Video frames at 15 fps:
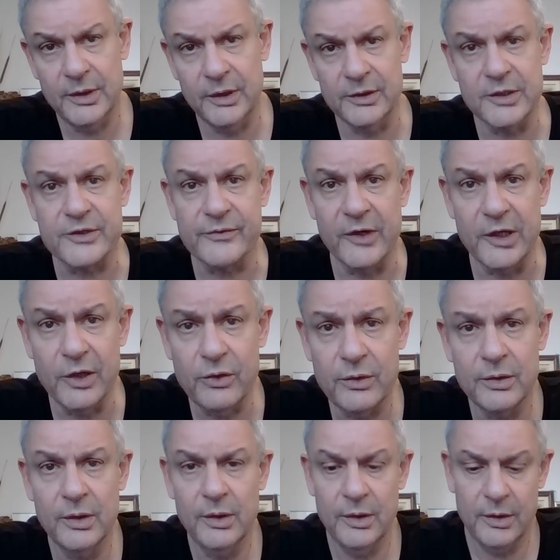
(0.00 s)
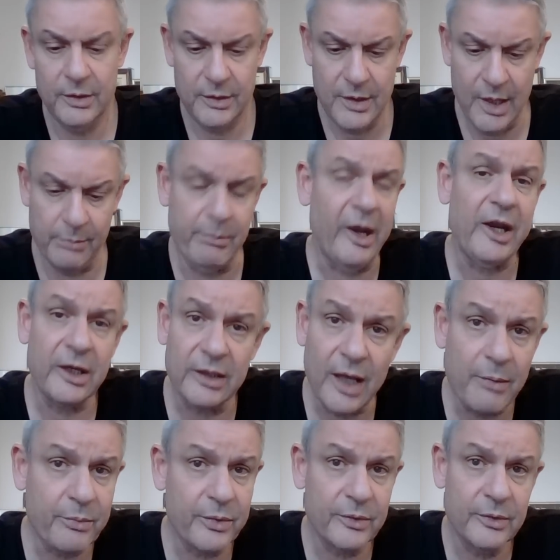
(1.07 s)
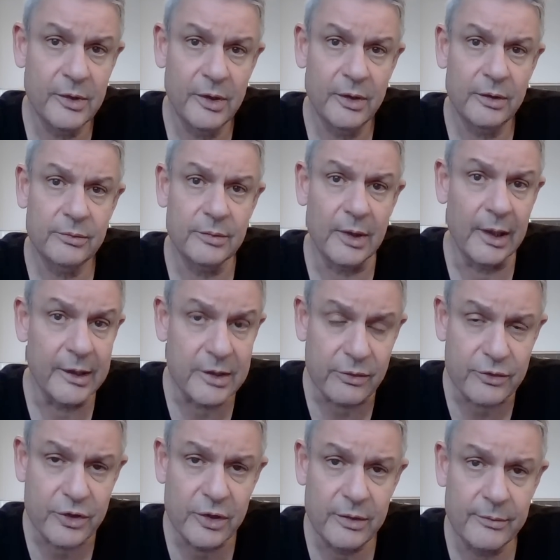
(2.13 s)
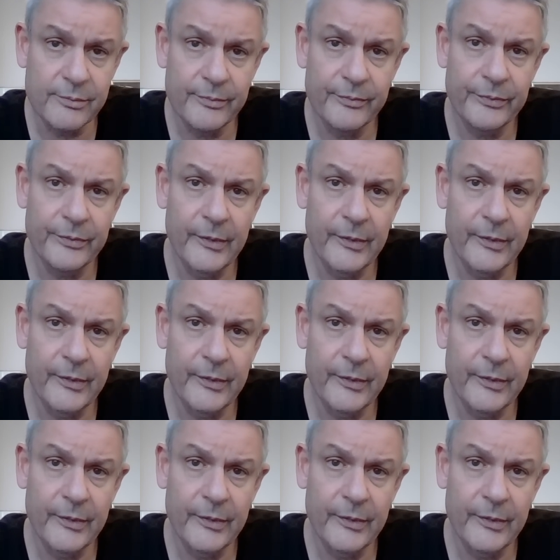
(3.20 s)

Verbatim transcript: in this video and back it up with literature.